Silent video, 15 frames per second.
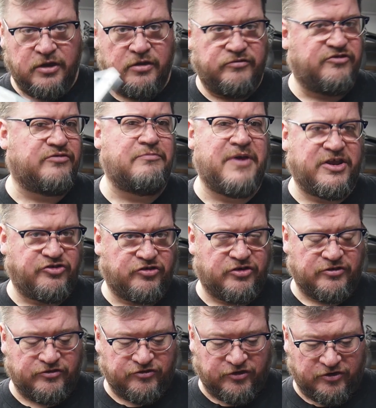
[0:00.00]
just major
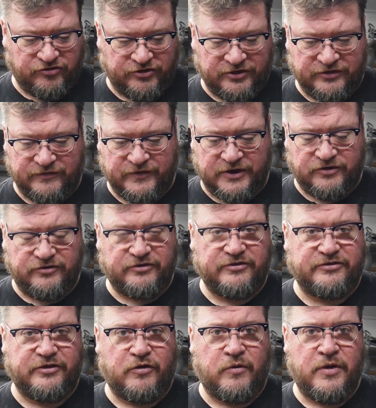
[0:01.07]
construction is finished.
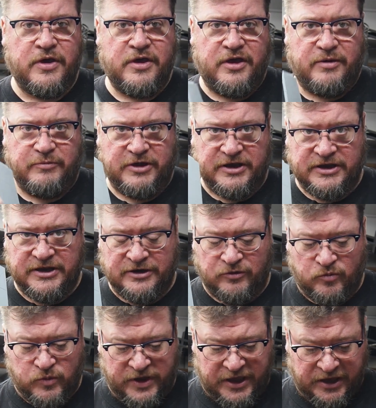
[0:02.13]
So I'm going to need a
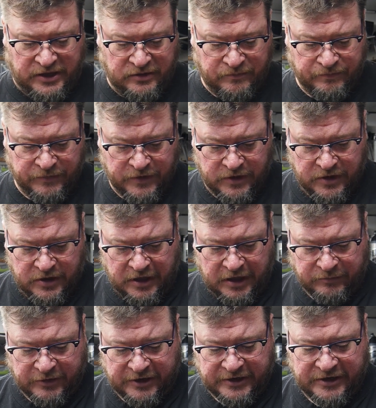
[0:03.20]
wing.
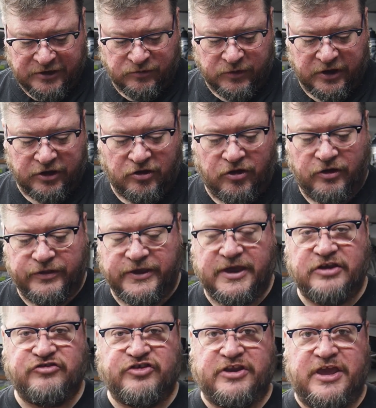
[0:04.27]
I'm going to need what I call the
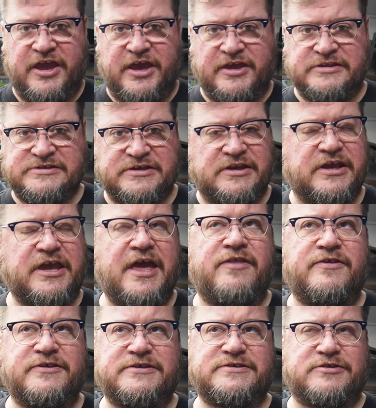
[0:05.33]
engine cans. And again,
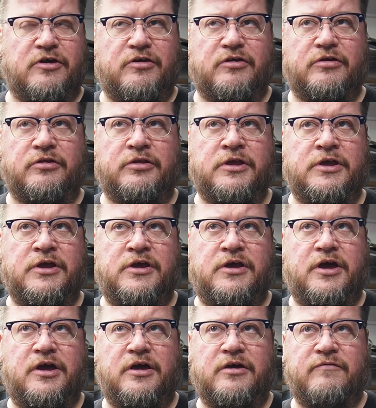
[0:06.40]
this is all
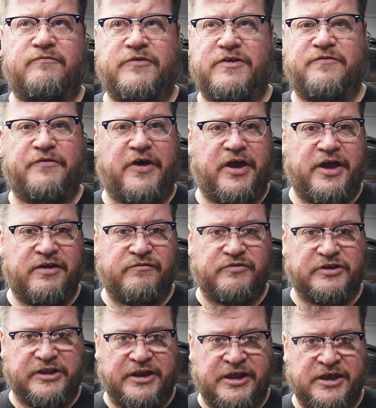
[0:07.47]

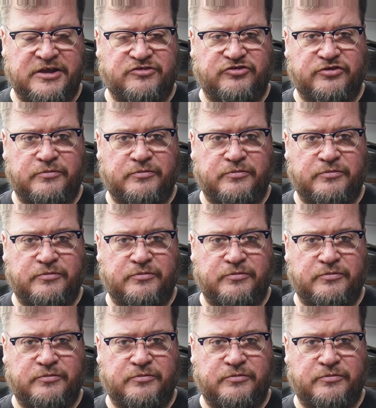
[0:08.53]
V5 lineage